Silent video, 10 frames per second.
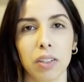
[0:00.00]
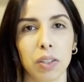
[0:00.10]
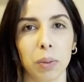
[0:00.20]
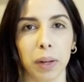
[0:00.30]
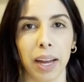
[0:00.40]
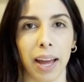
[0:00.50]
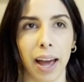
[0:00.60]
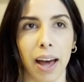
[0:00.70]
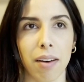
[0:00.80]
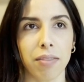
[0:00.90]
to what I
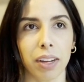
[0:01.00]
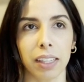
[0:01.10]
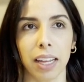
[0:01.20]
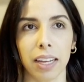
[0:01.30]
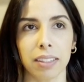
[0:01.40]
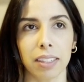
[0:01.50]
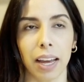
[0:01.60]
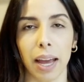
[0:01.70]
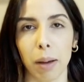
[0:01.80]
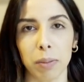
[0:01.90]
have unless
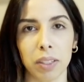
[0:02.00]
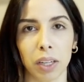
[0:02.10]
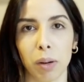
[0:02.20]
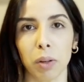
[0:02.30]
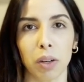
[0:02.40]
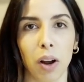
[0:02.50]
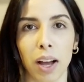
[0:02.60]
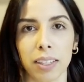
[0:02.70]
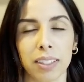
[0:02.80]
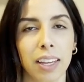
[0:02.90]
I happen to come
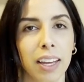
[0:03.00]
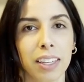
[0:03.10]
across